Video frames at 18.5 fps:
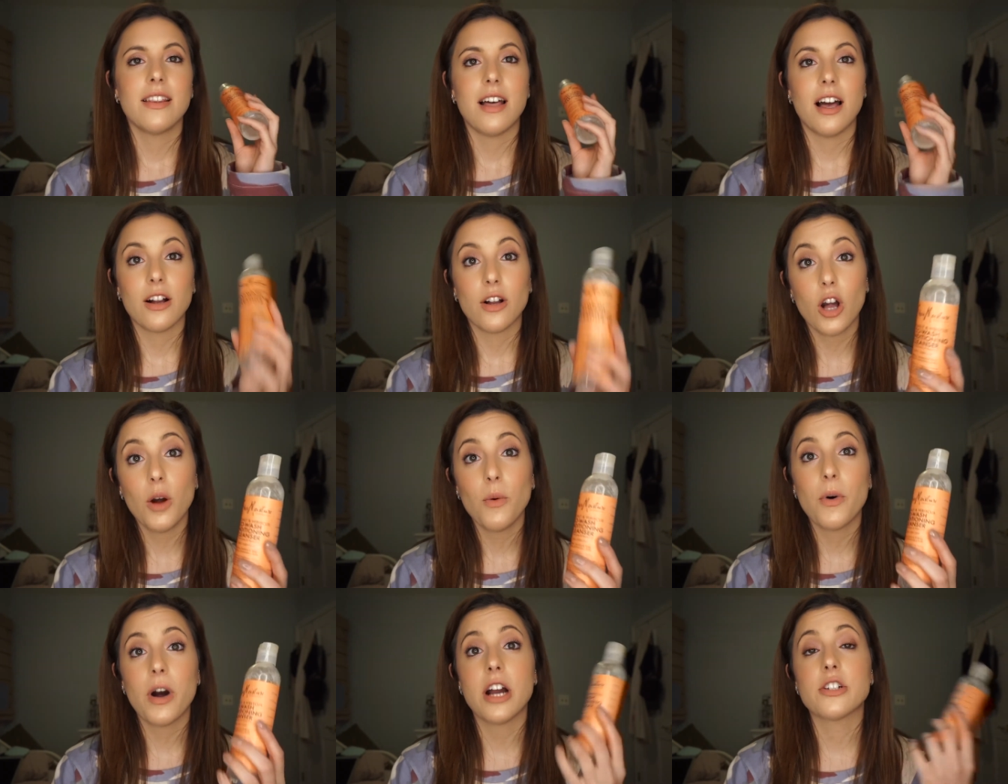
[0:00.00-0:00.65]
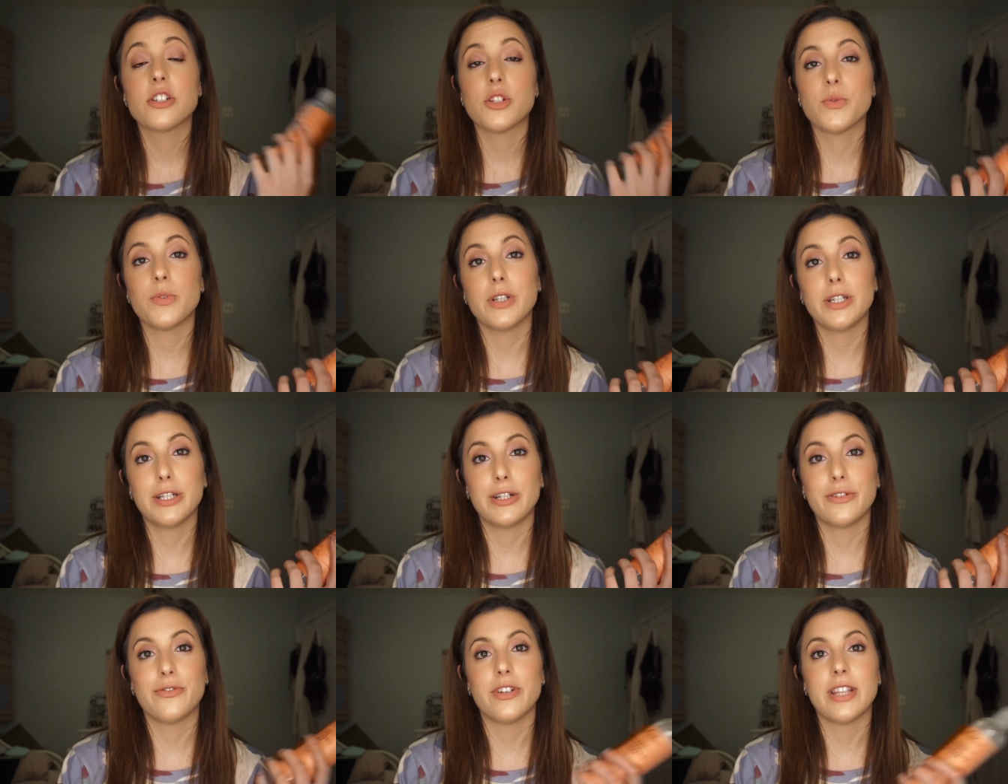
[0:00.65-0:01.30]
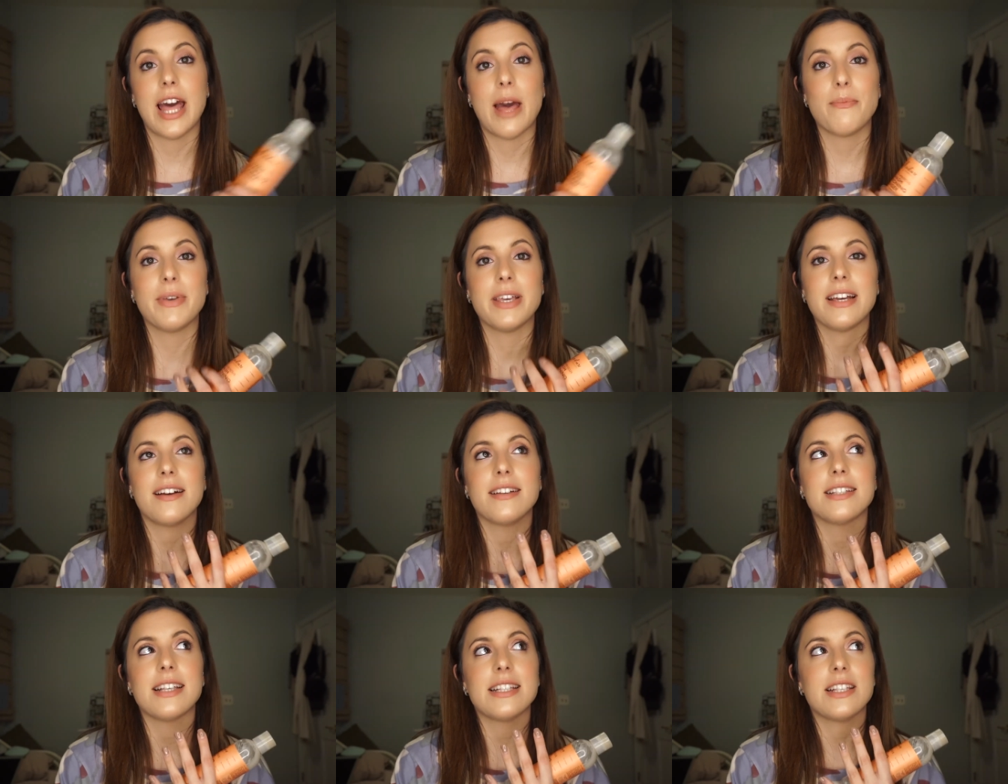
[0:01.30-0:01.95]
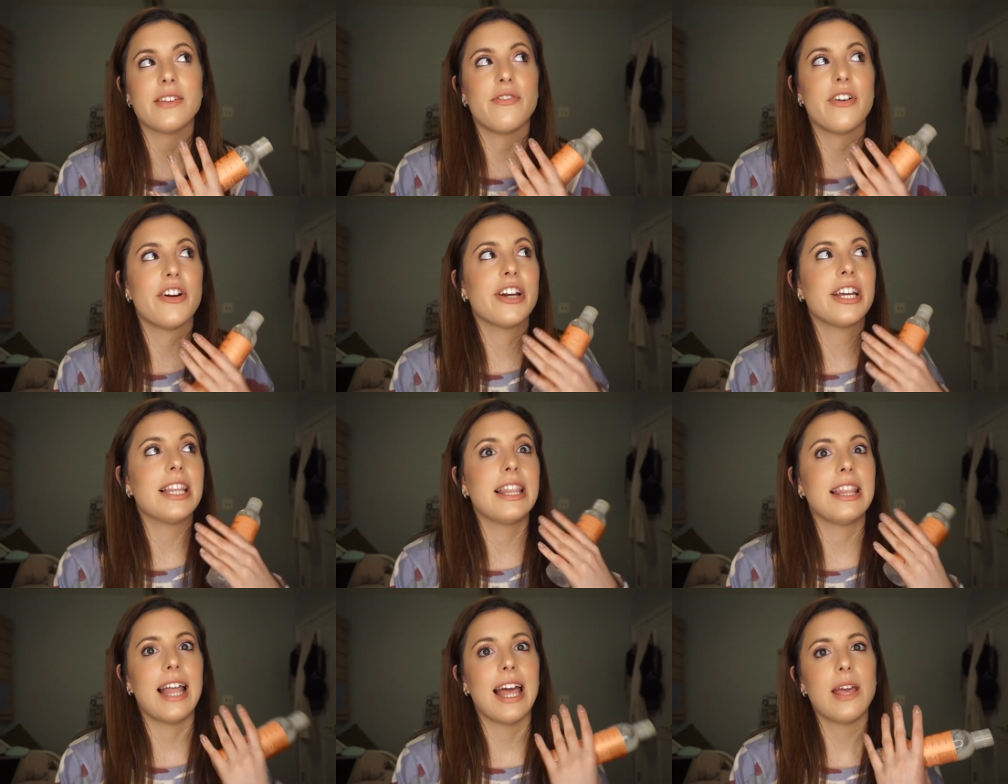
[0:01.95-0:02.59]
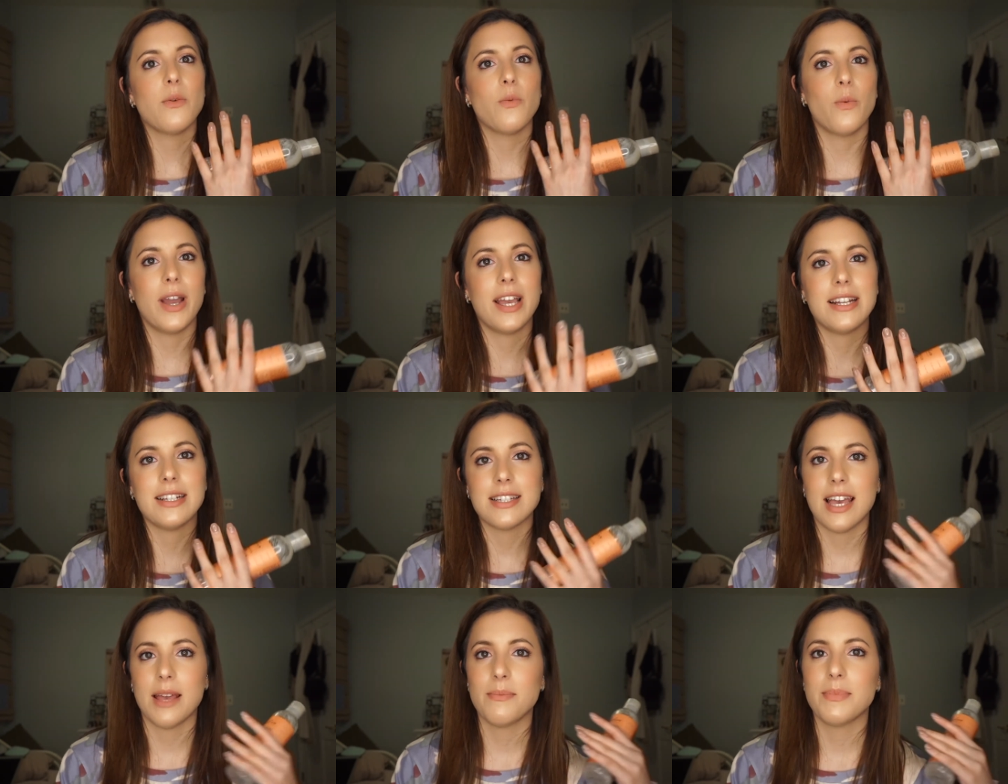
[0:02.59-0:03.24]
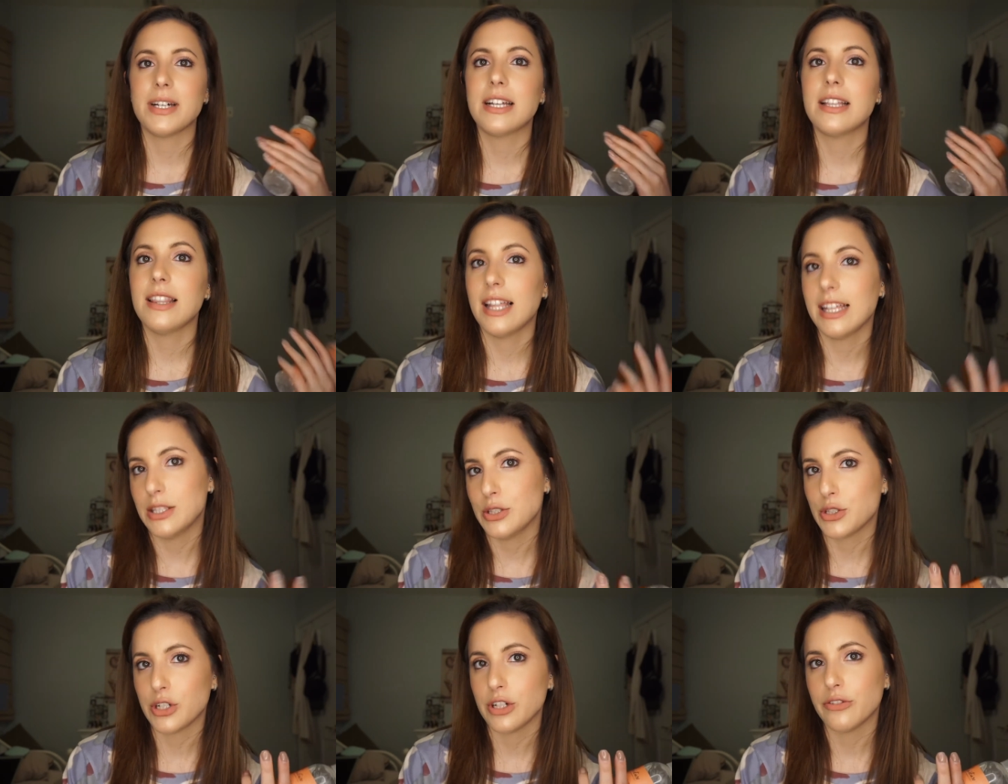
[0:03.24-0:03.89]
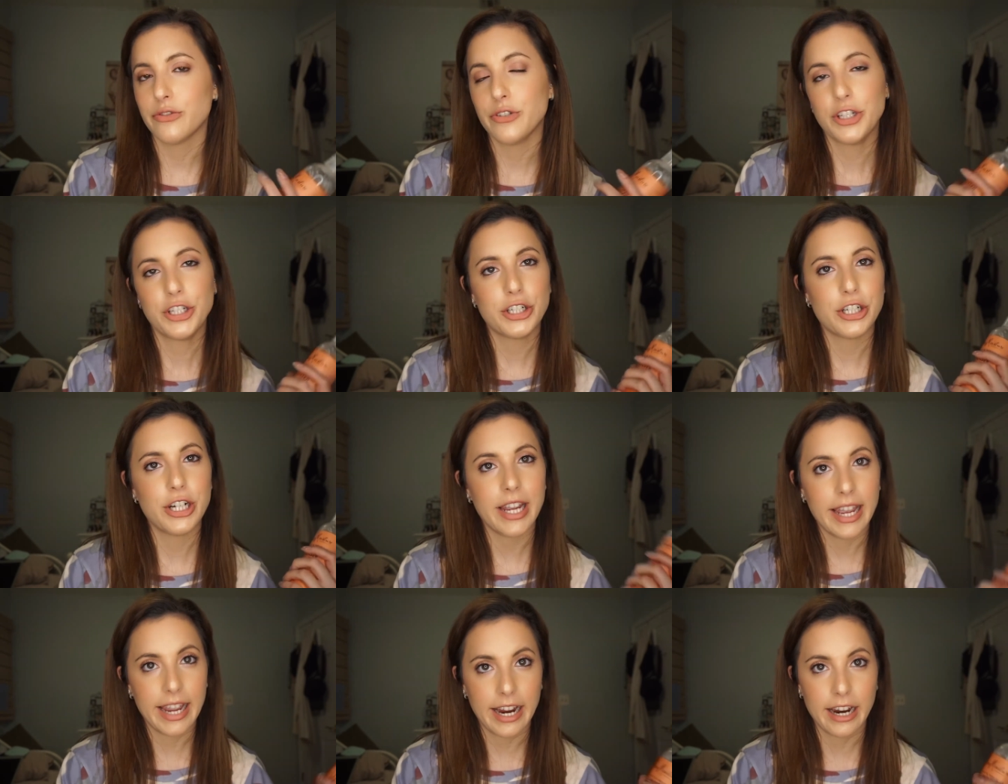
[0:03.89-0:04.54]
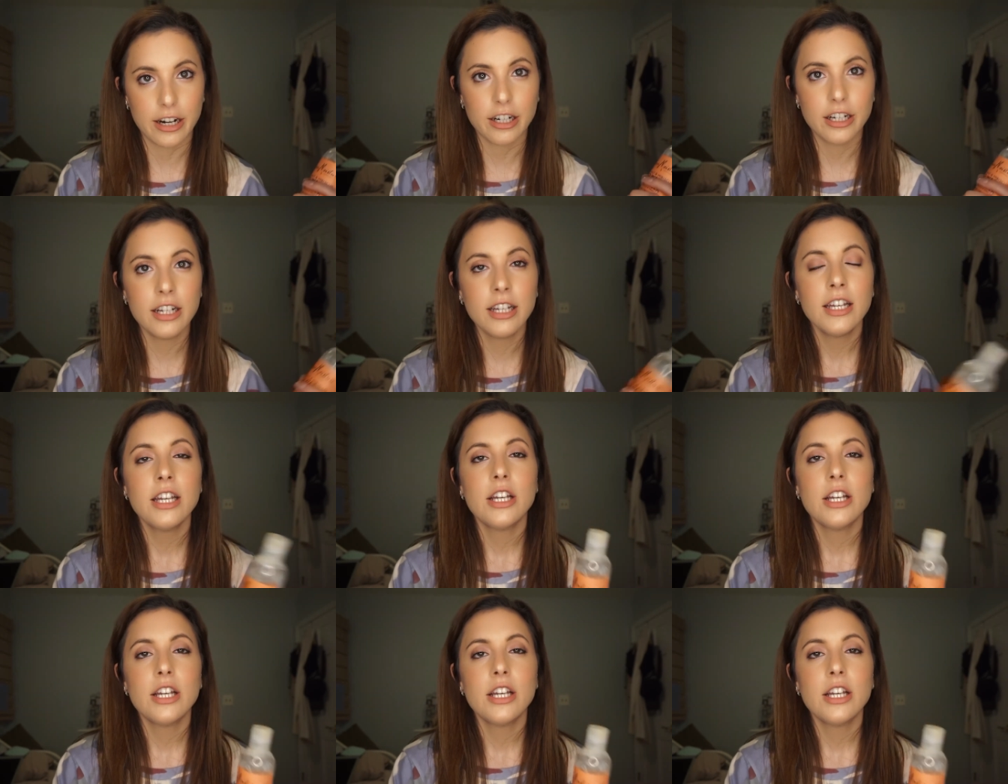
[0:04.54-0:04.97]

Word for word: a co-wash is really good for that because it's a very lightweight type cleanser for your hair.